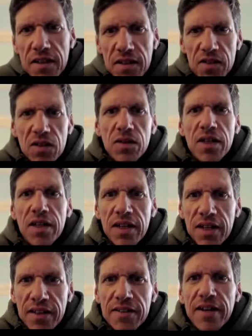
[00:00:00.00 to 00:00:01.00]
So the
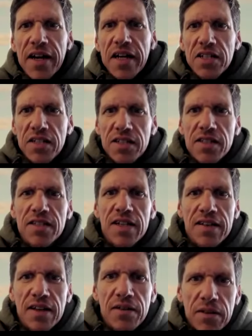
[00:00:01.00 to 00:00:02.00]
interactions
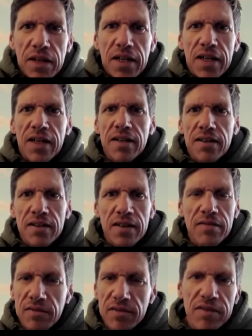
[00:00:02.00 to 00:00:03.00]
and then really
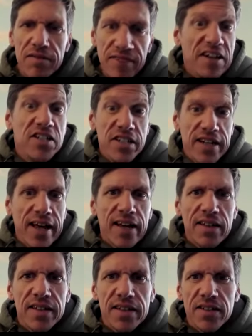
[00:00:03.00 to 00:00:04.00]
the
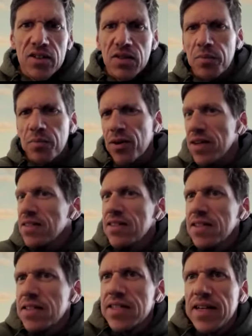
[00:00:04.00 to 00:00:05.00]
functionality. So the presence
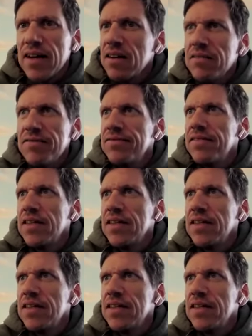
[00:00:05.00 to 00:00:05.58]
itself